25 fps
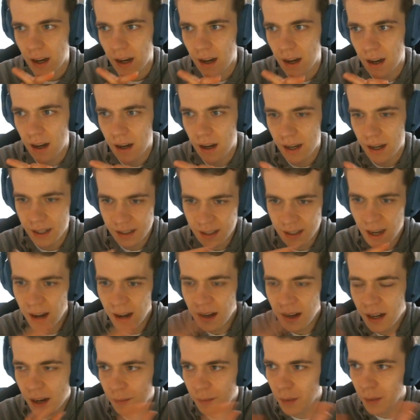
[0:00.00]
It
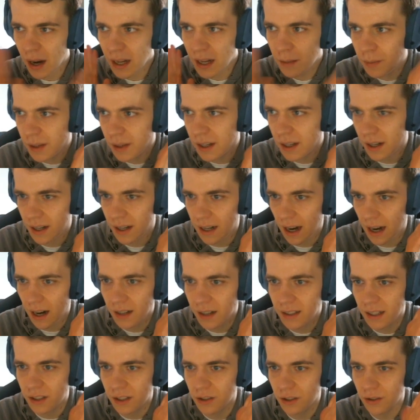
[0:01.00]
kinda might be a
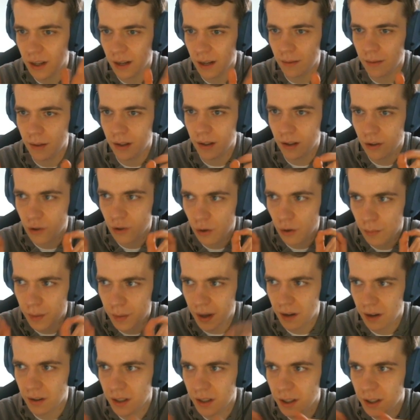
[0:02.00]
card that you can
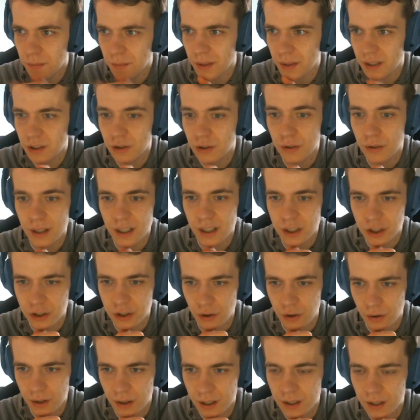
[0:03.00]
compare a little bit to
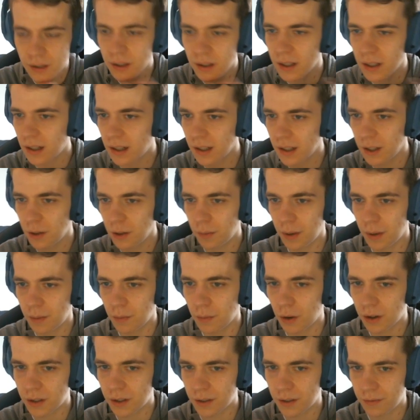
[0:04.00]
Historian in a little bit
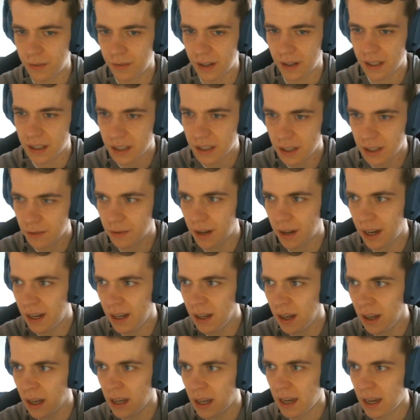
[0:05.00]
more defensive
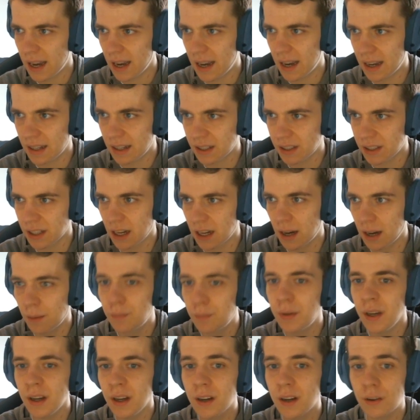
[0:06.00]
way, as
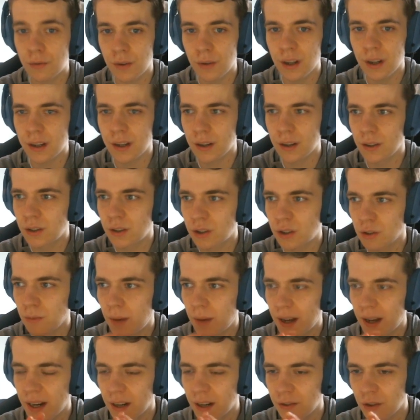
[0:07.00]
being a really good 2
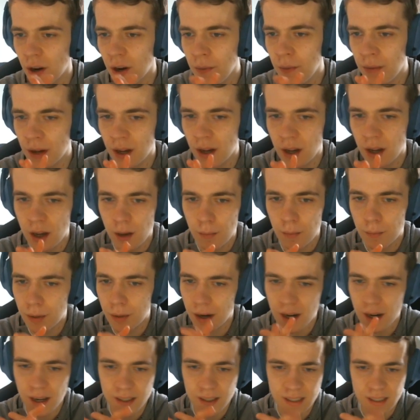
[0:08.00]
mana drop,
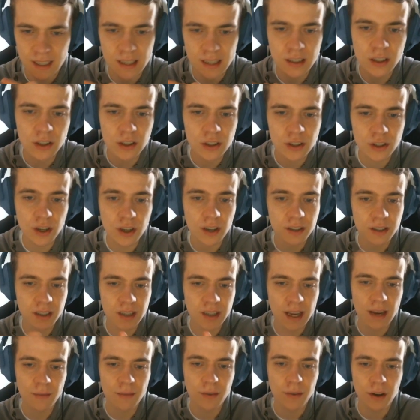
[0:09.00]
but it just doesn't
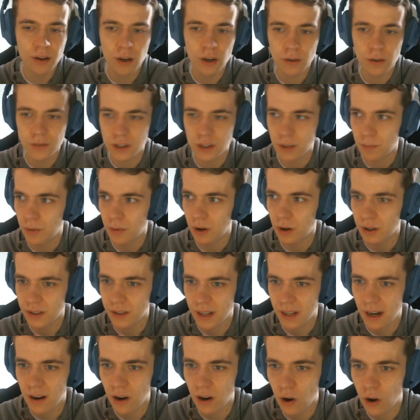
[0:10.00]
have enough support.
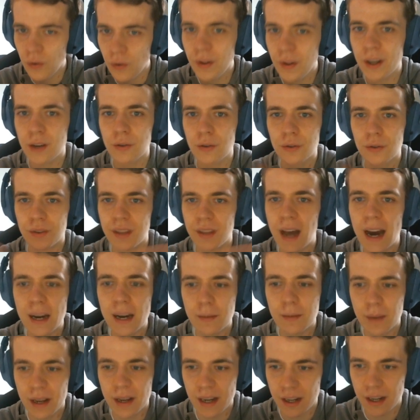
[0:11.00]
There are only good
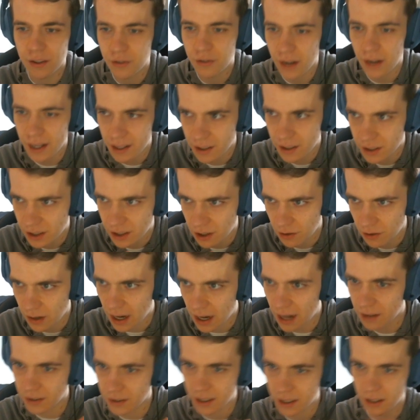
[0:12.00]
9 mana dragons
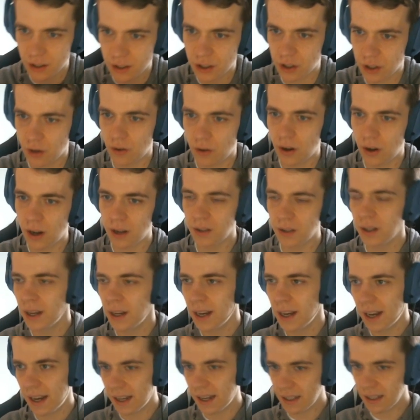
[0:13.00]
around and so on.
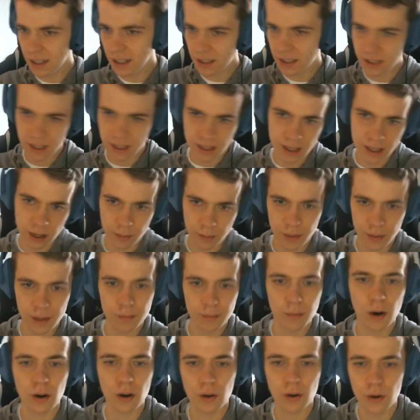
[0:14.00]
It needs a little bit
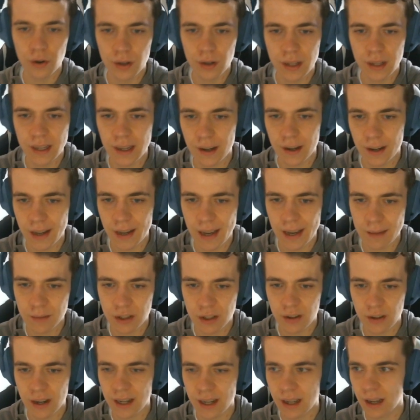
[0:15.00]
more earlier game
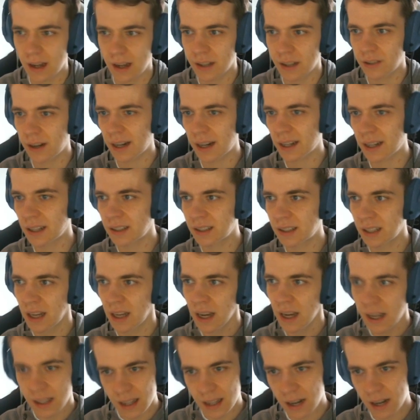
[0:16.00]
dragons.
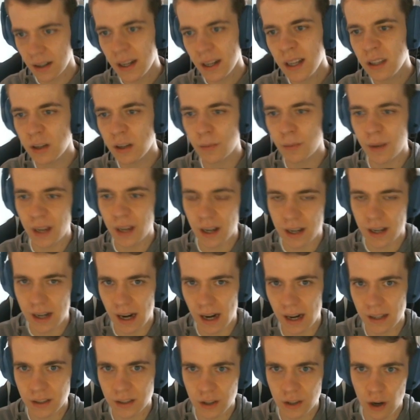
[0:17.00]
There needs to be a
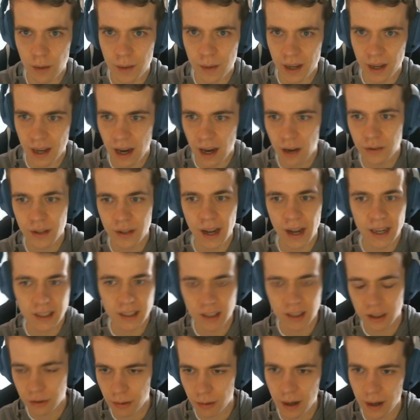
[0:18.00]
card coming out like the
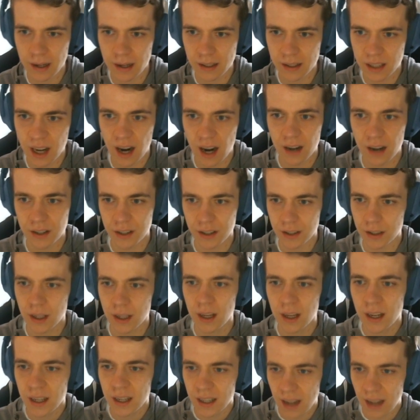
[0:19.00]
Twilight Guardian,
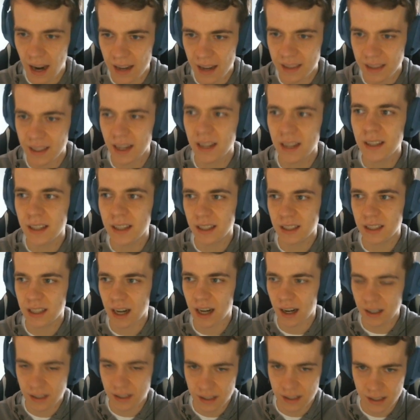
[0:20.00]
and then this
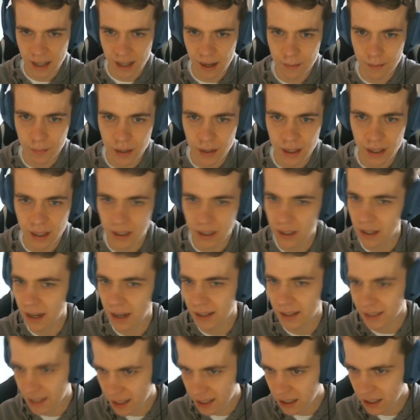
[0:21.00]
card can be,
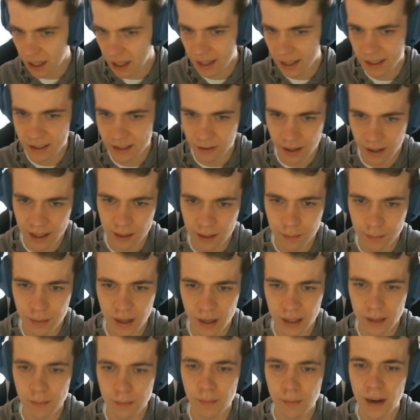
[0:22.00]
and then like Dragon
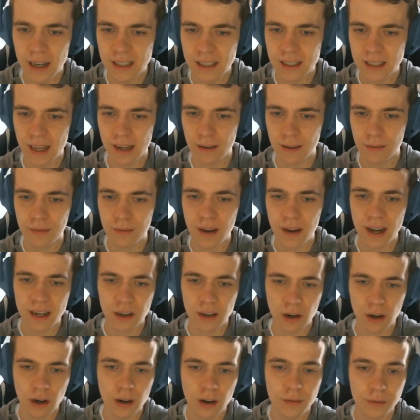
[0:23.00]
Paladin might like fire
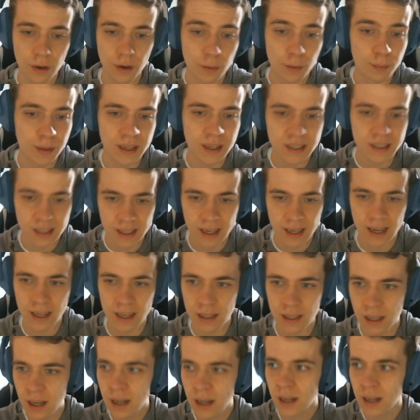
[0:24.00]
off a bit
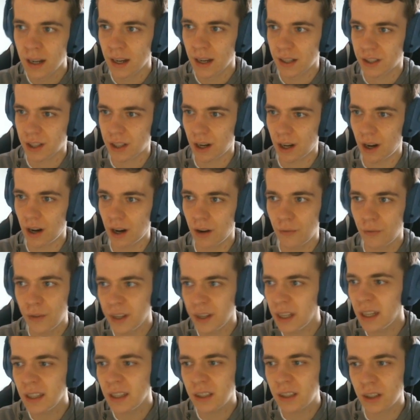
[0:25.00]
again. So we
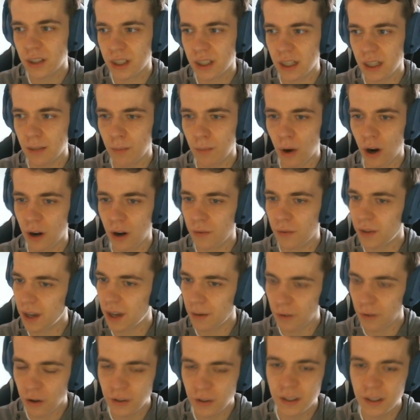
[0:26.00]
need to see more. We
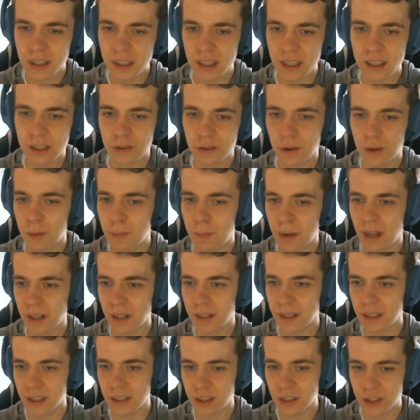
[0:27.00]
have only seen 3
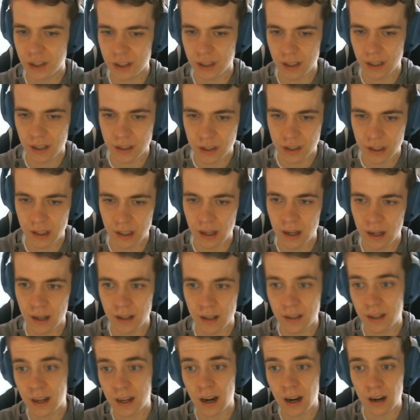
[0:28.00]
Paladins
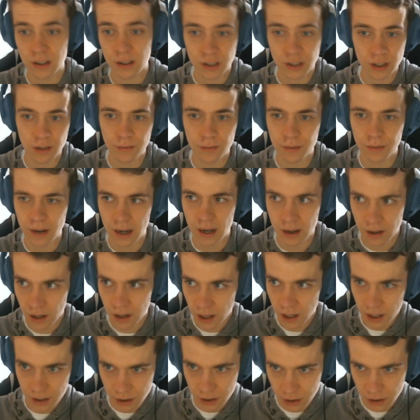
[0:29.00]
cards so far,
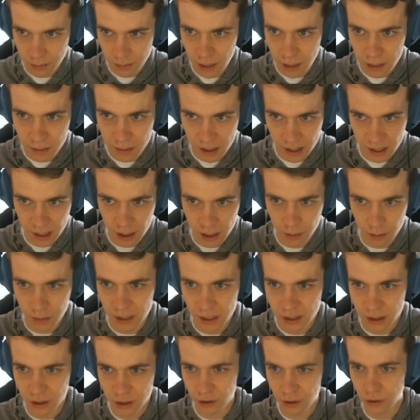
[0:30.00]
so it's maybe a little
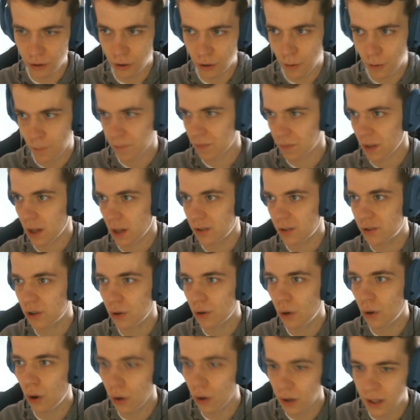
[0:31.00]
bit too
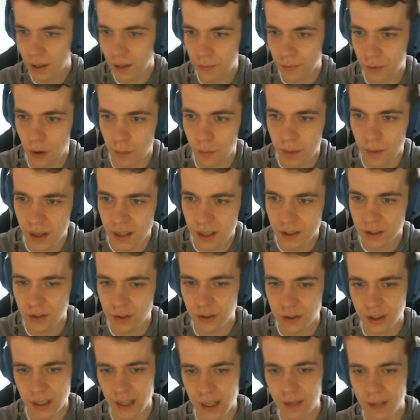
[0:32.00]
early for me to
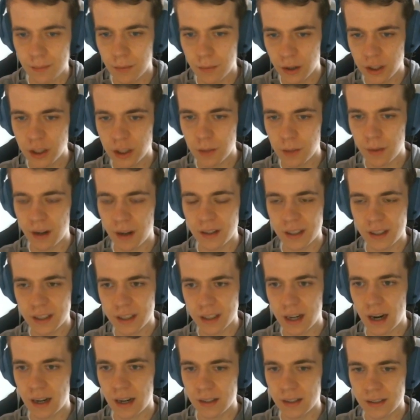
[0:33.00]
say much about this
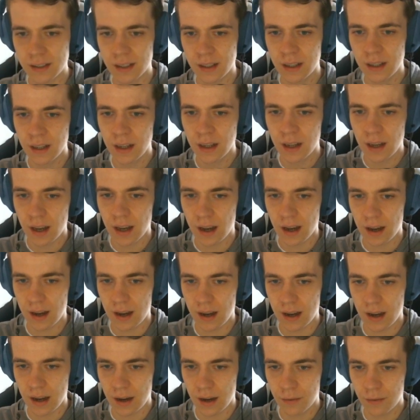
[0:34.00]
card.
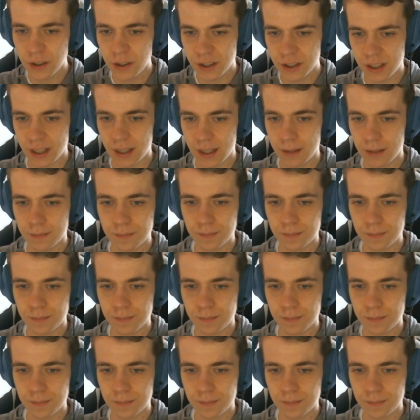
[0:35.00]
We'll see.